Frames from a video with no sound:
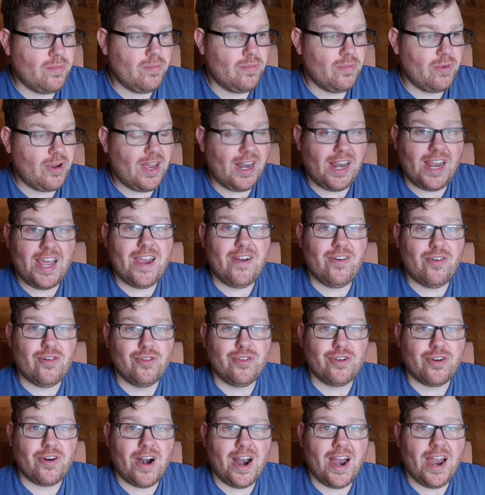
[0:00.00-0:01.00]
clear all the
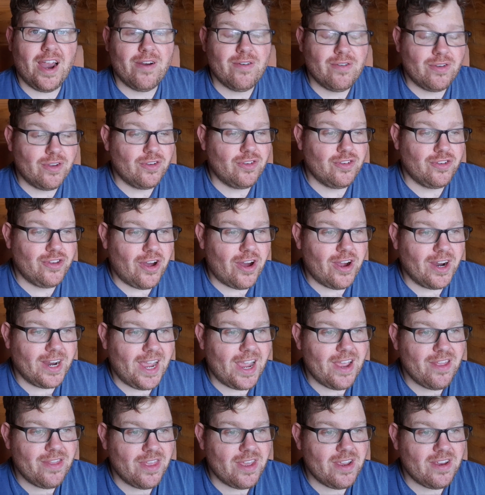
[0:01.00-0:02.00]
ground, start
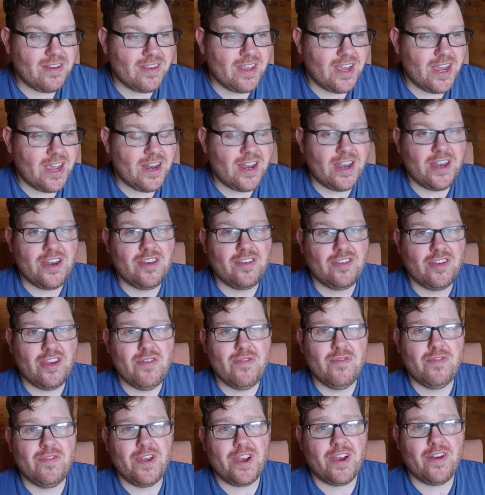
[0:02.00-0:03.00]
getting things in, and you soon
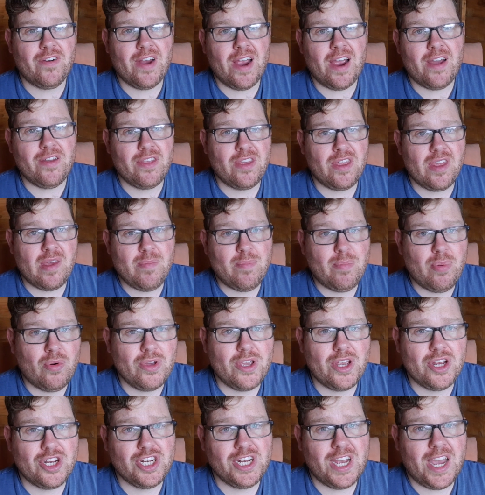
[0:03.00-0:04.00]
figure out that you put
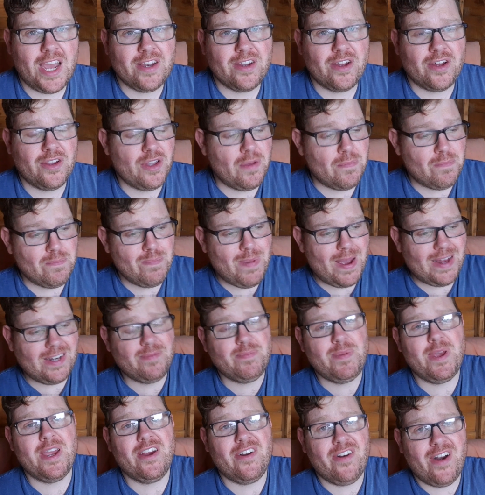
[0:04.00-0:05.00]
your shed on the best
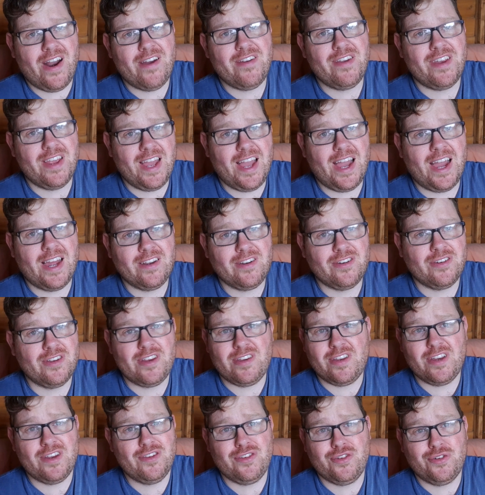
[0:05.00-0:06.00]
bit of ground you had because
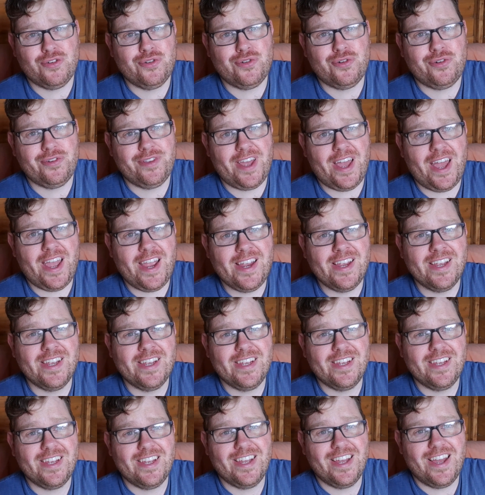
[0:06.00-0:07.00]
it's in sun all day,
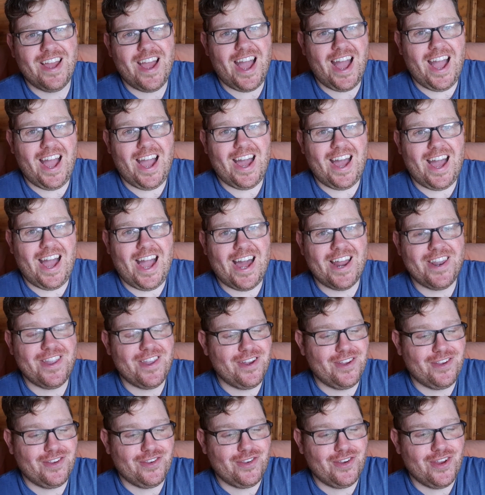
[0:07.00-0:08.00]
and
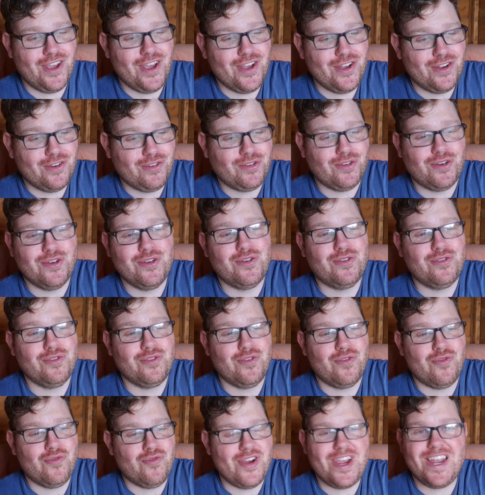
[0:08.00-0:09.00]
the soil's
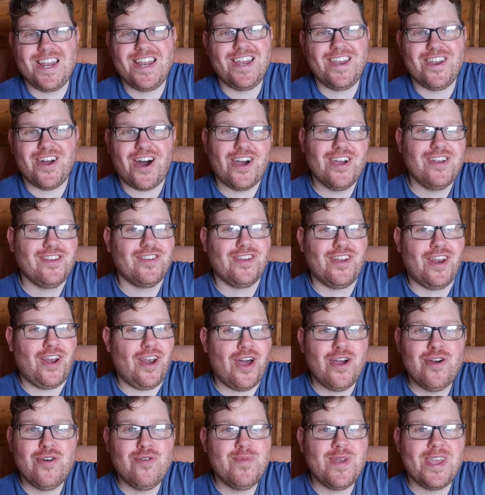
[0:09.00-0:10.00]
really nice and
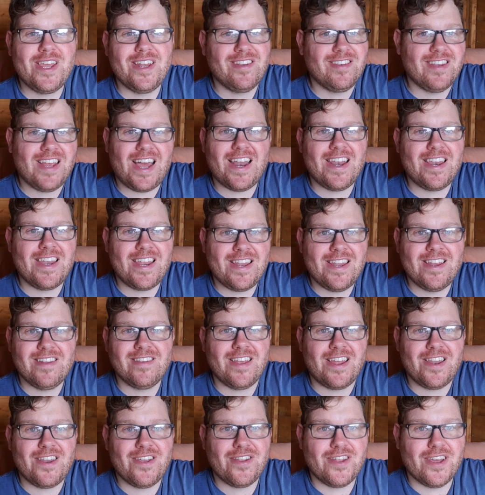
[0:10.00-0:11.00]
loamy and sandy and this, that
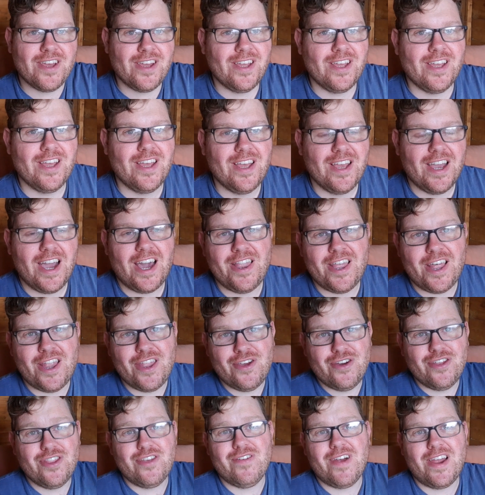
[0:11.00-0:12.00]
and the other. And then the
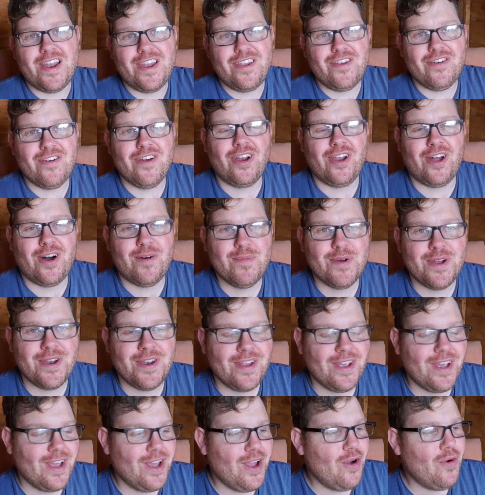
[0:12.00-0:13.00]
other end of your allotment,
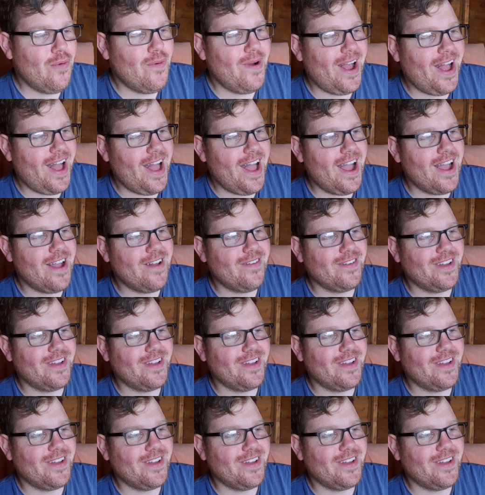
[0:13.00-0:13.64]
where